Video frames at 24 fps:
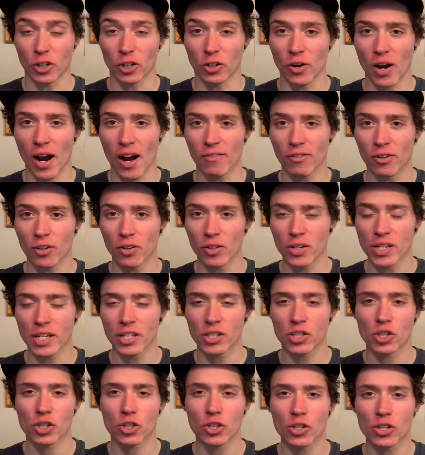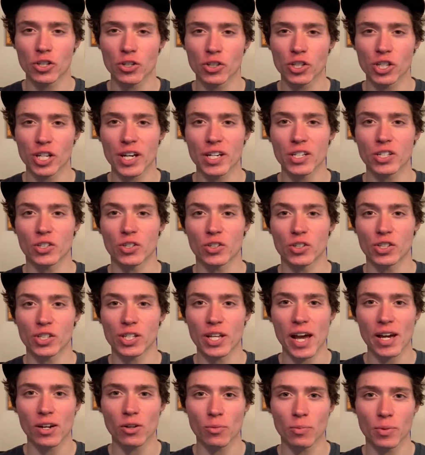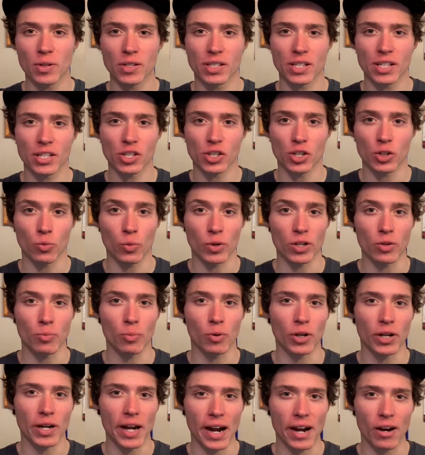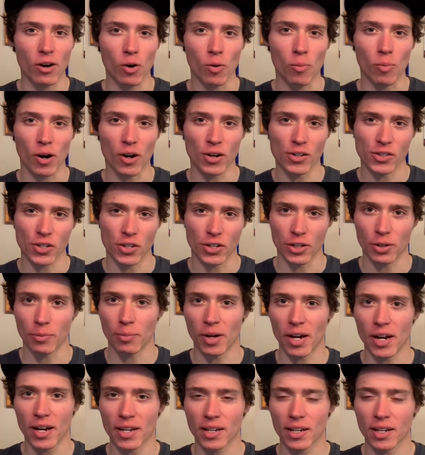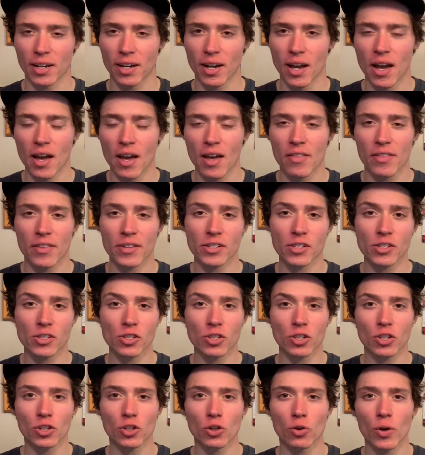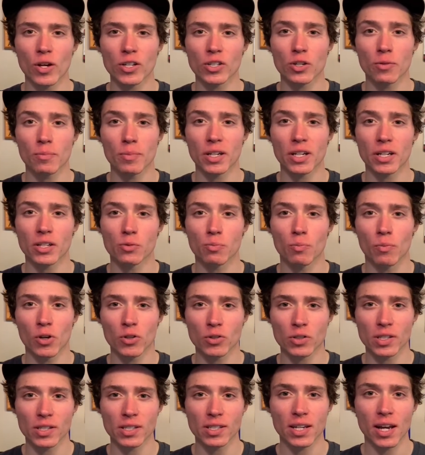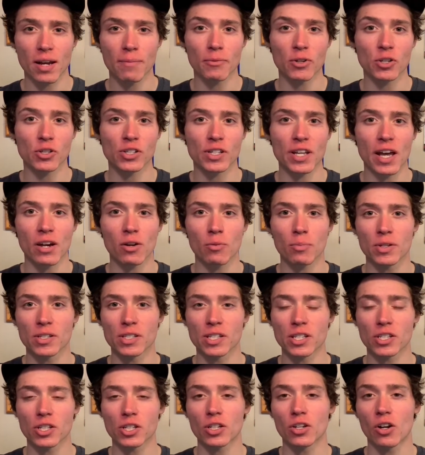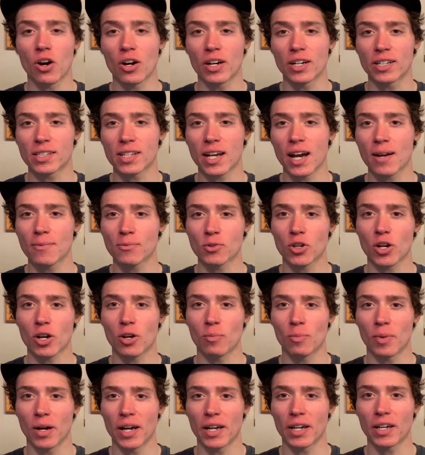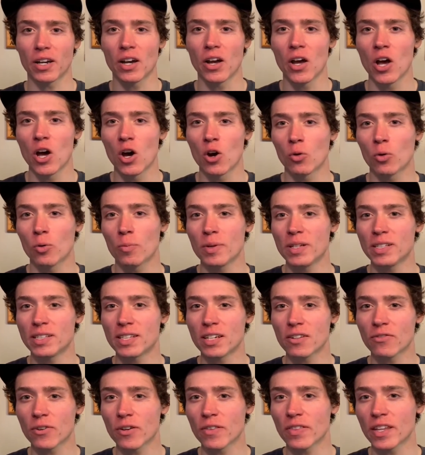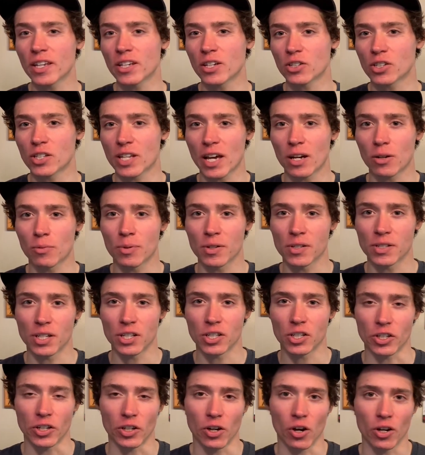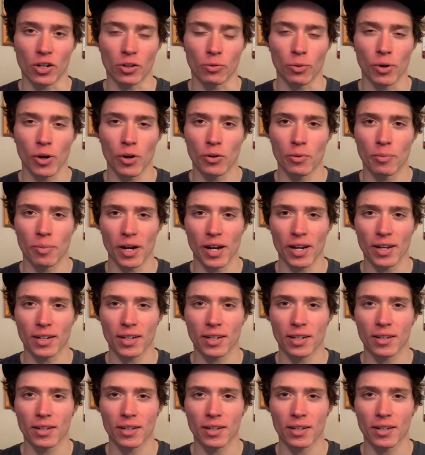gravel is, should you change your saddle position when you put aero bars on your bike? This is a good question because most of the time your saddle position on a time trial bike will be different than your saddle position on a road bike.